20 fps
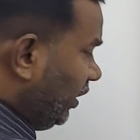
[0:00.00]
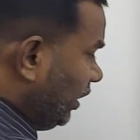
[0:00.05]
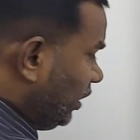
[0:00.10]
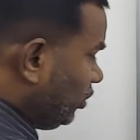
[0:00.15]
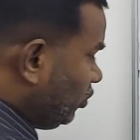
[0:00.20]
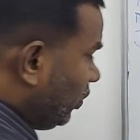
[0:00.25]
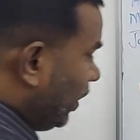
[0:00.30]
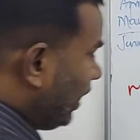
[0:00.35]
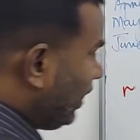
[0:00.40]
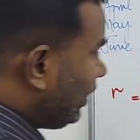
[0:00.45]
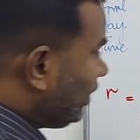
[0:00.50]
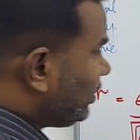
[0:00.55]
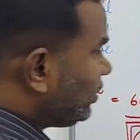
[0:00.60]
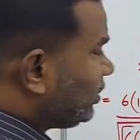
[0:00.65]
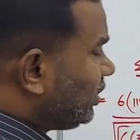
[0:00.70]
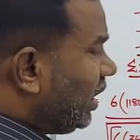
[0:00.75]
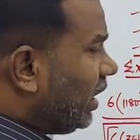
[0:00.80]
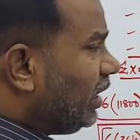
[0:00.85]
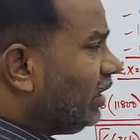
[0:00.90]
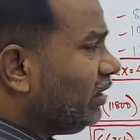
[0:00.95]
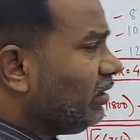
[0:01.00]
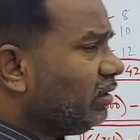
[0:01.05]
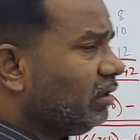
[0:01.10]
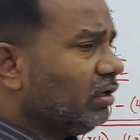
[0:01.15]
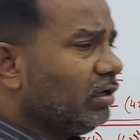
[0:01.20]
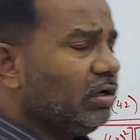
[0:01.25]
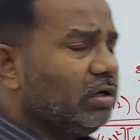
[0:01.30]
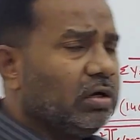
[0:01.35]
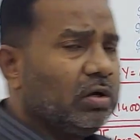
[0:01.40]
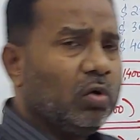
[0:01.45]
we need to understand
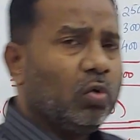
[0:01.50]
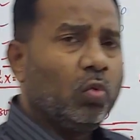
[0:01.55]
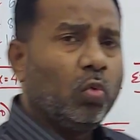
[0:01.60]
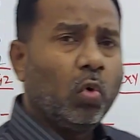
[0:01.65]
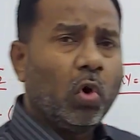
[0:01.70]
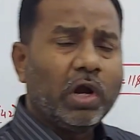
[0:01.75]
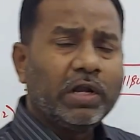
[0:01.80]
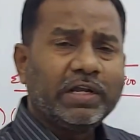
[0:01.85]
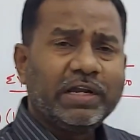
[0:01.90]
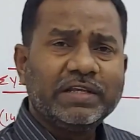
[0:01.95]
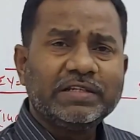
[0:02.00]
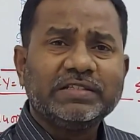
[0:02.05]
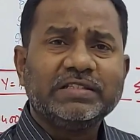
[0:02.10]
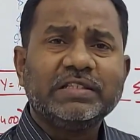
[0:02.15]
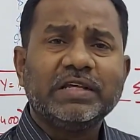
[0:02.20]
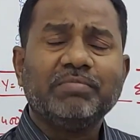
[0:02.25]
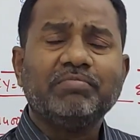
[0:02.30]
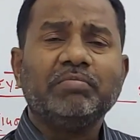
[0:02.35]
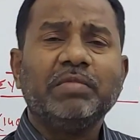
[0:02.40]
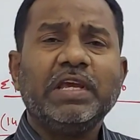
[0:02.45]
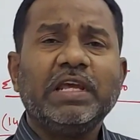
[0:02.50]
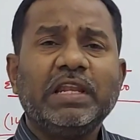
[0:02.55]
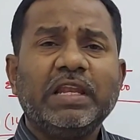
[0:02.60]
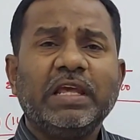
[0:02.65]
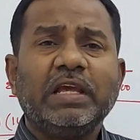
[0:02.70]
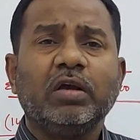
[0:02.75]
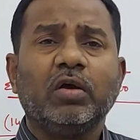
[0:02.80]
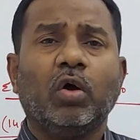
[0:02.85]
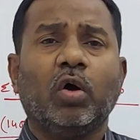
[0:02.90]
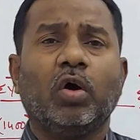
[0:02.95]
what is the
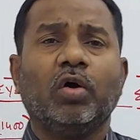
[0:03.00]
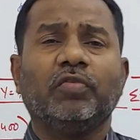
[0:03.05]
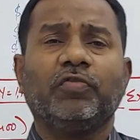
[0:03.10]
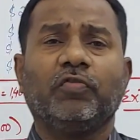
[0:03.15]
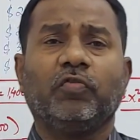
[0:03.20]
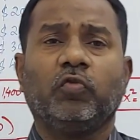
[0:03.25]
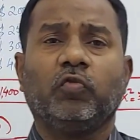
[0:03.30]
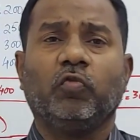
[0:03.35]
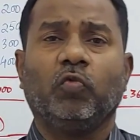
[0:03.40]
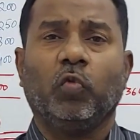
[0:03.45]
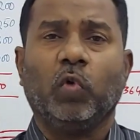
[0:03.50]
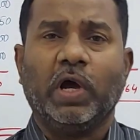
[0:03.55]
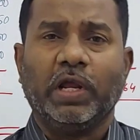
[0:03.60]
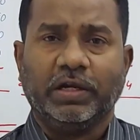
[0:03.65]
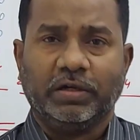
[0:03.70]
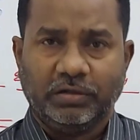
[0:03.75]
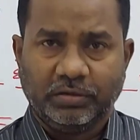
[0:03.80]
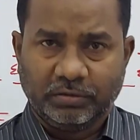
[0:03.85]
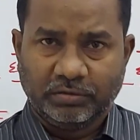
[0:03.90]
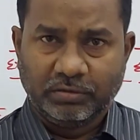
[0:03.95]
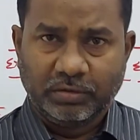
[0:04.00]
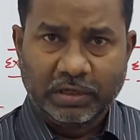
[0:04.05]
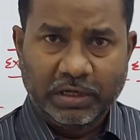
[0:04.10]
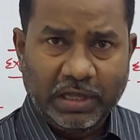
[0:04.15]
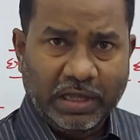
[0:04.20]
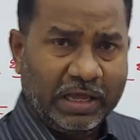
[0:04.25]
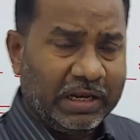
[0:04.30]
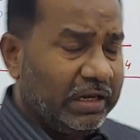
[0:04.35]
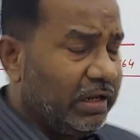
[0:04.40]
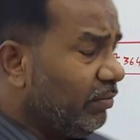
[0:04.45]
meaning of 1.
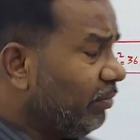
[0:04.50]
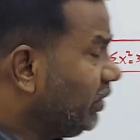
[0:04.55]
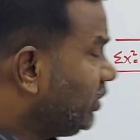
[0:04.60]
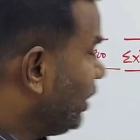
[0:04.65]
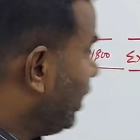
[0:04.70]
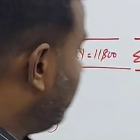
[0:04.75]
And let me